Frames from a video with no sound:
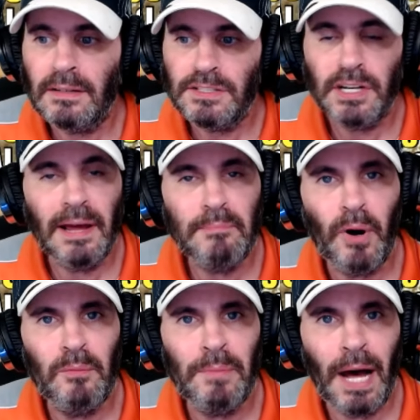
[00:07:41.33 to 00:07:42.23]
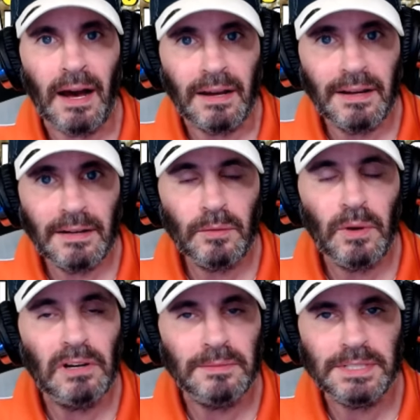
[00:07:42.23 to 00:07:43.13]
Jeanette Bombach,
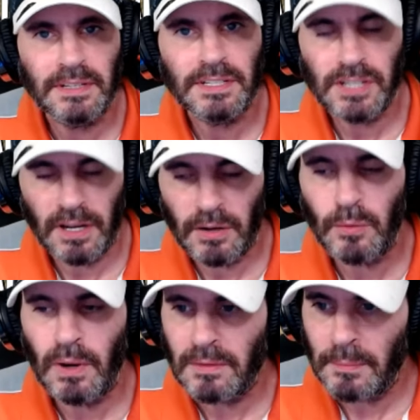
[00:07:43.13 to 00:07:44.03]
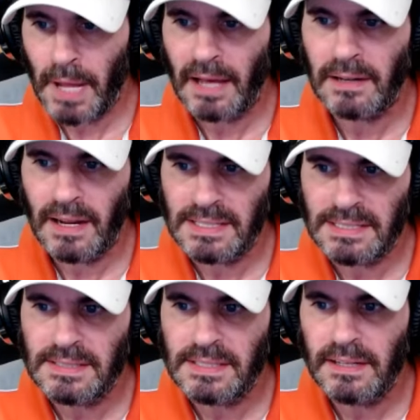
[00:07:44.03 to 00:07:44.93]
welcome to the show. Welcome back. Nice
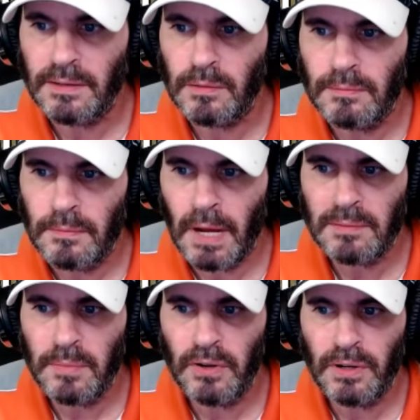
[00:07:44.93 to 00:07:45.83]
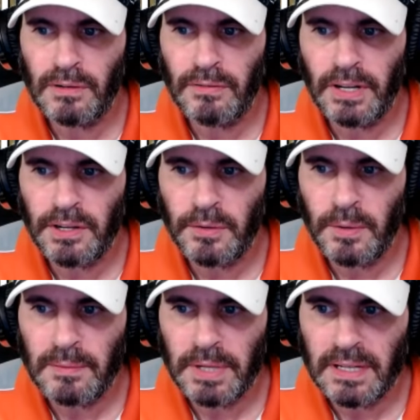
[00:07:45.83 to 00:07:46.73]
to see you. Mind Blown Over
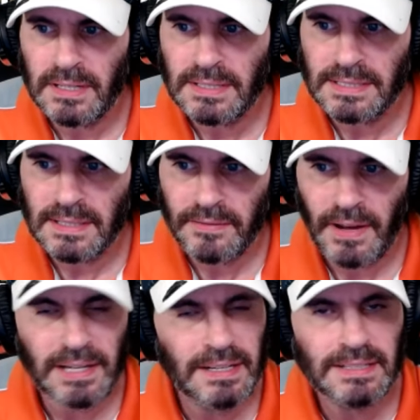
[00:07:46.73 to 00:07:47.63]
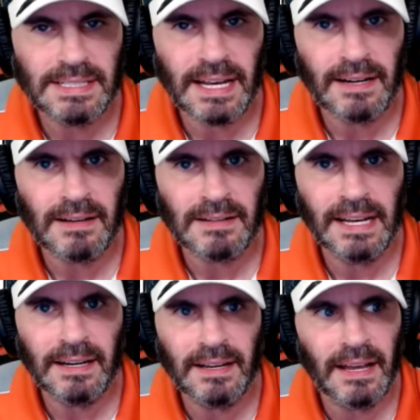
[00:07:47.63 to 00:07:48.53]
UAPs. If I didn't say it, I'll say
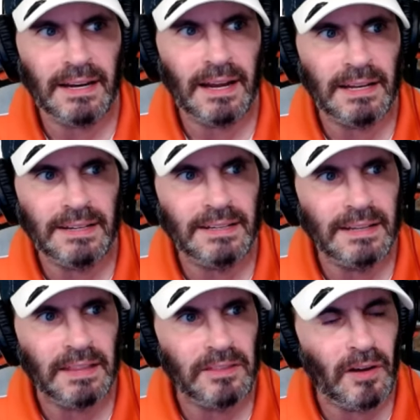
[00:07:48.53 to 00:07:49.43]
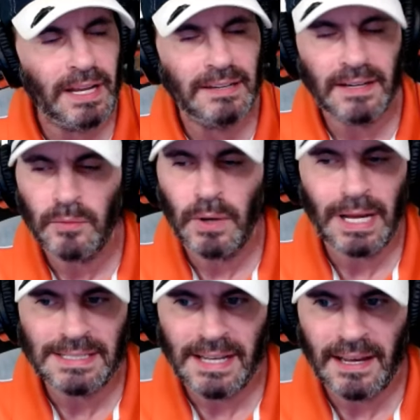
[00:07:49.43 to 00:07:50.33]
it again. I didn't. I thought I did. What
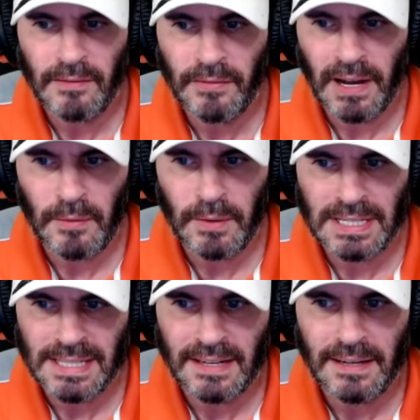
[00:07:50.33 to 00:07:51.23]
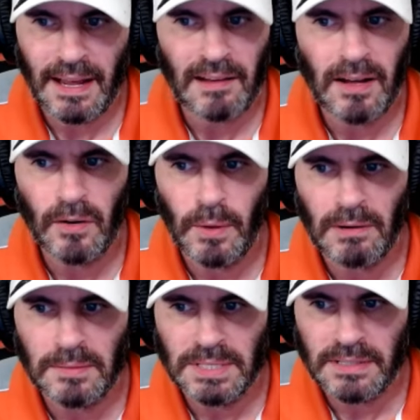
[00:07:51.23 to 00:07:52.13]
I say? I forgot what I said. Hello.
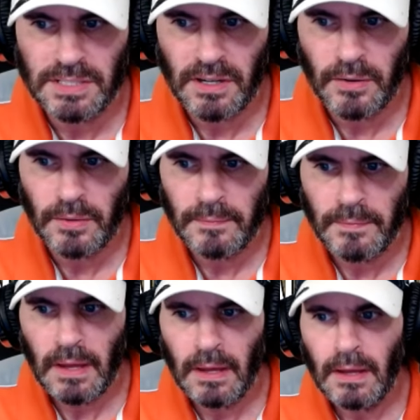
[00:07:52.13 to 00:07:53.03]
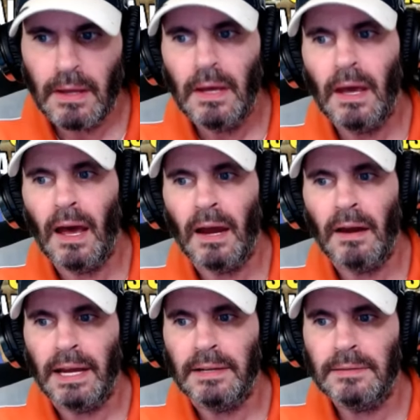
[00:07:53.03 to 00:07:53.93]
Welcome to the show. All
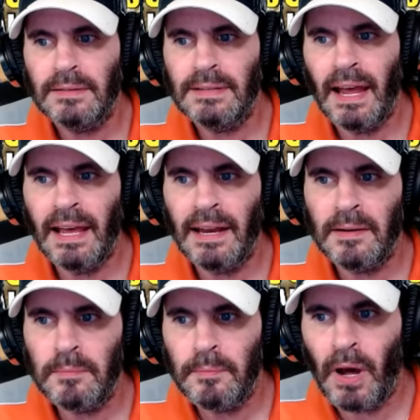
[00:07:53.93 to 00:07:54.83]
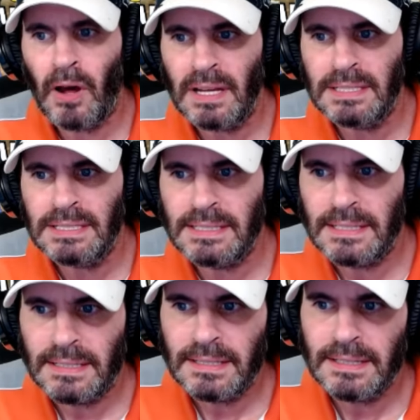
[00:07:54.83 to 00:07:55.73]
right. Diane Boss.
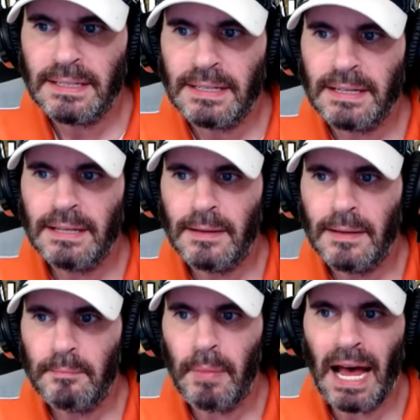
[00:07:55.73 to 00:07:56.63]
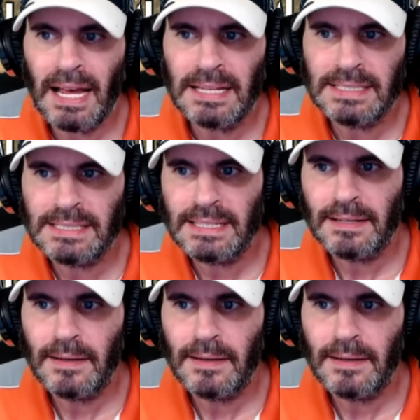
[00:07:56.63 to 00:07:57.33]
Boz.